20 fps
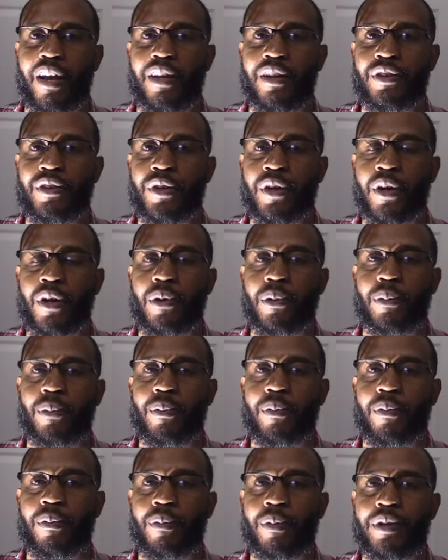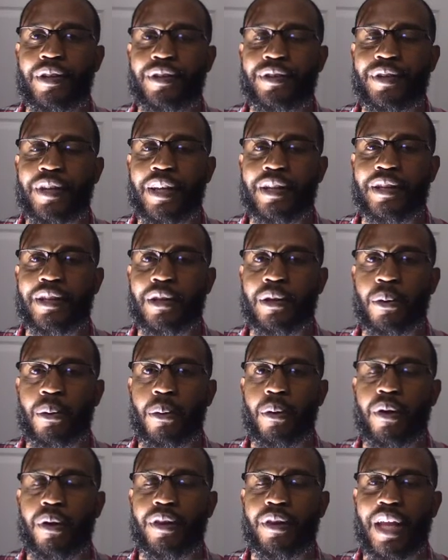And so we just thank the
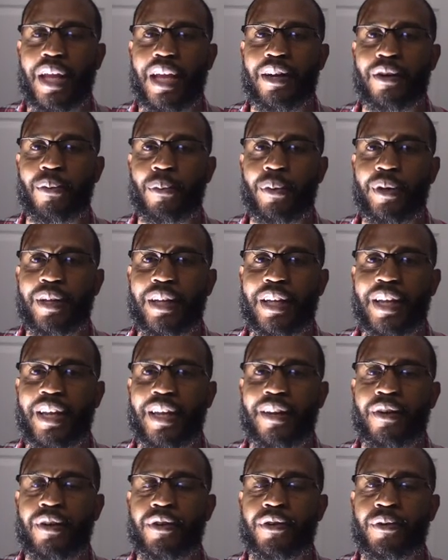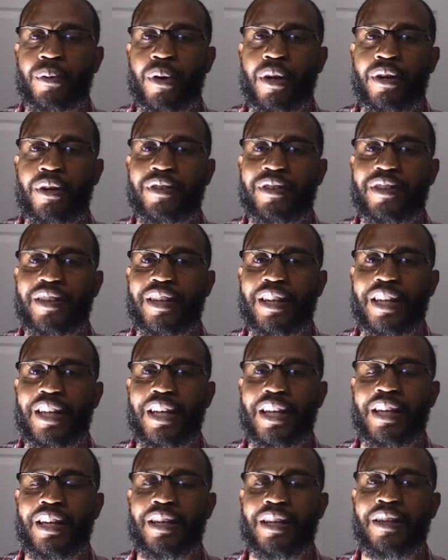Lord that we can trust
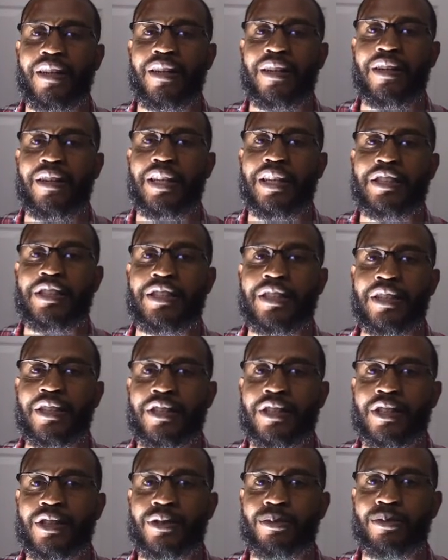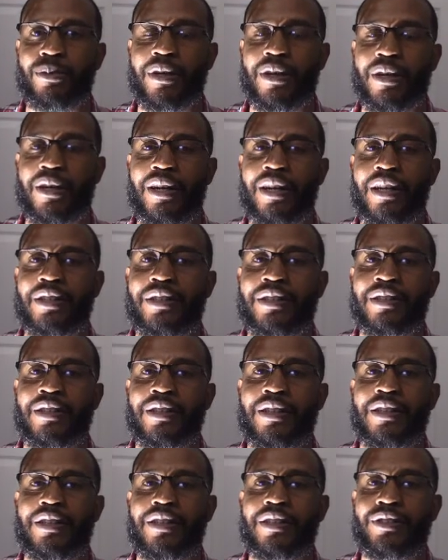in Jesus, because
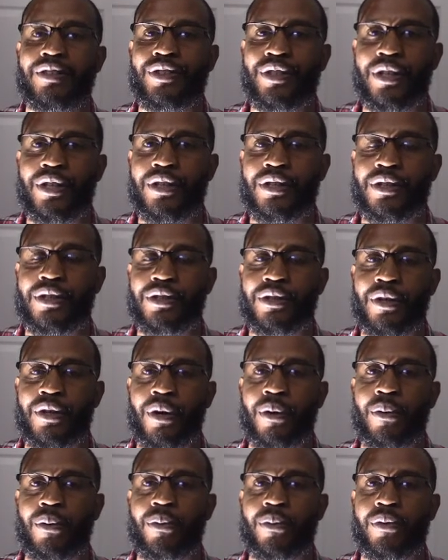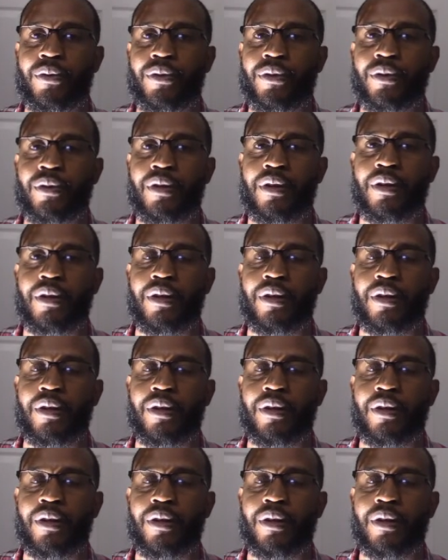Jesus knows